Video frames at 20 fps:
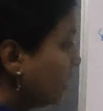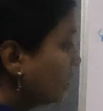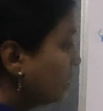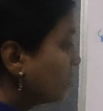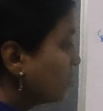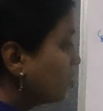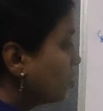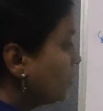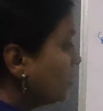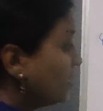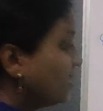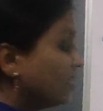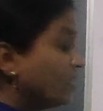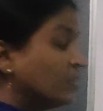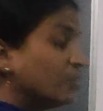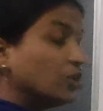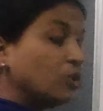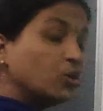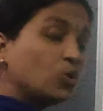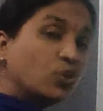So here
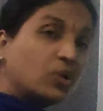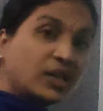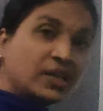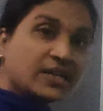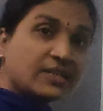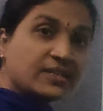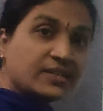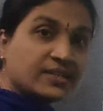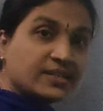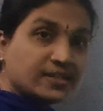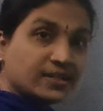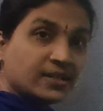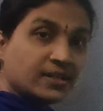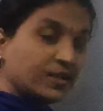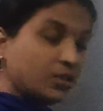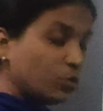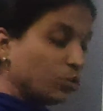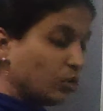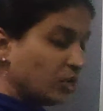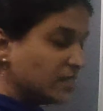the nucleus
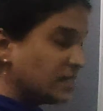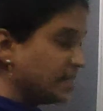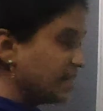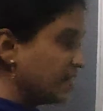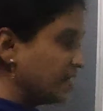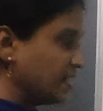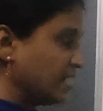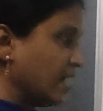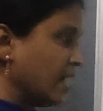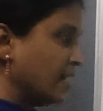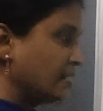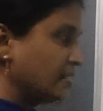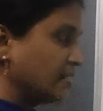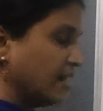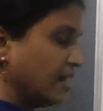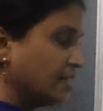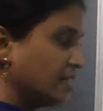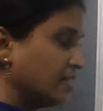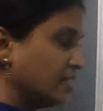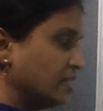
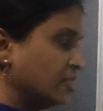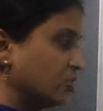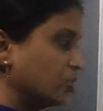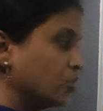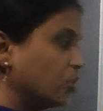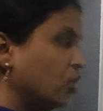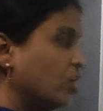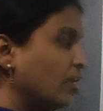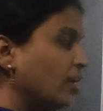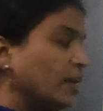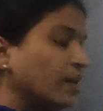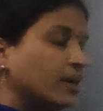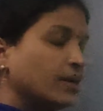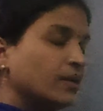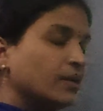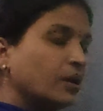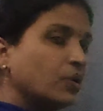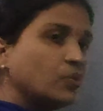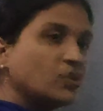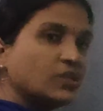has undergone.
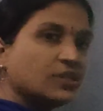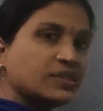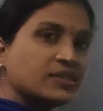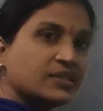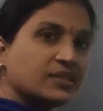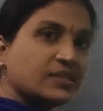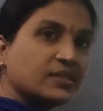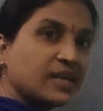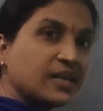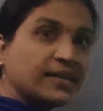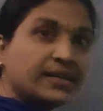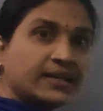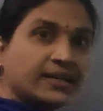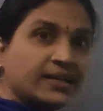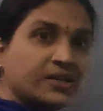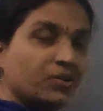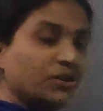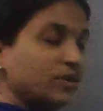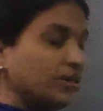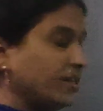Now the cell
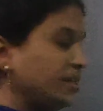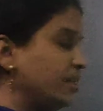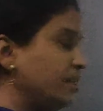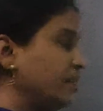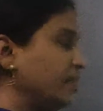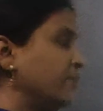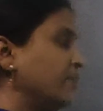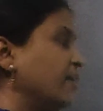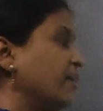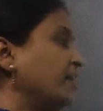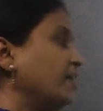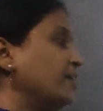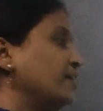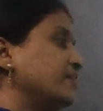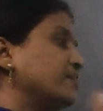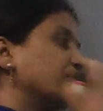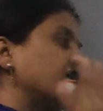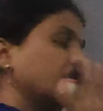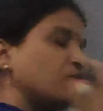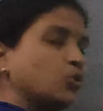didn't divide.
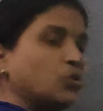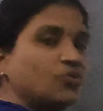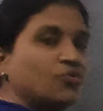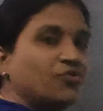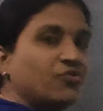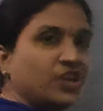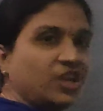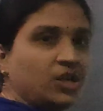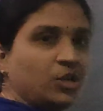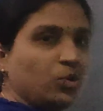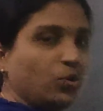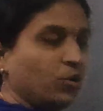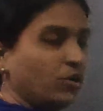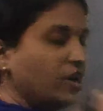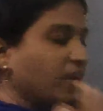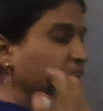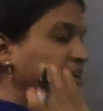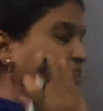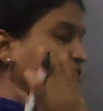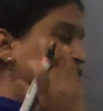It is a free
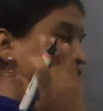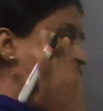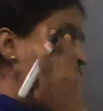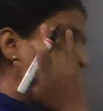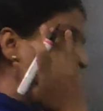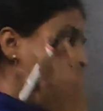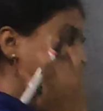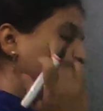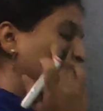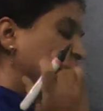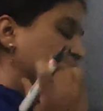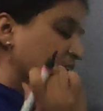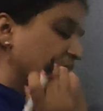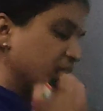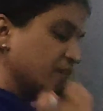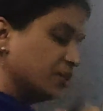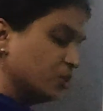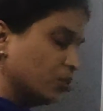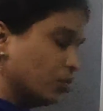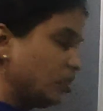nuclear division. The nucleus has
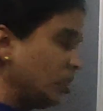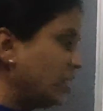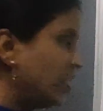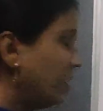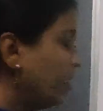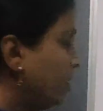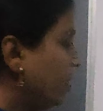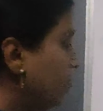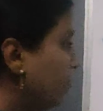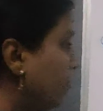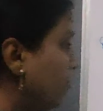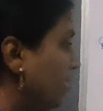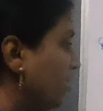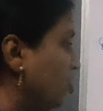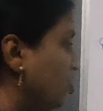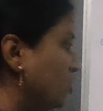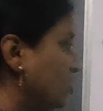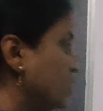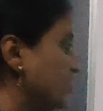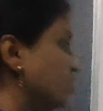undergone the
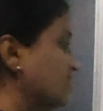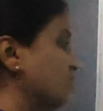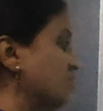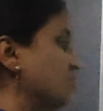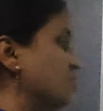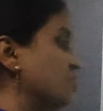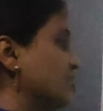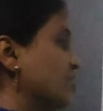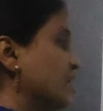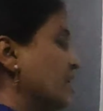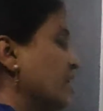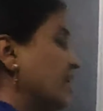mitosis division.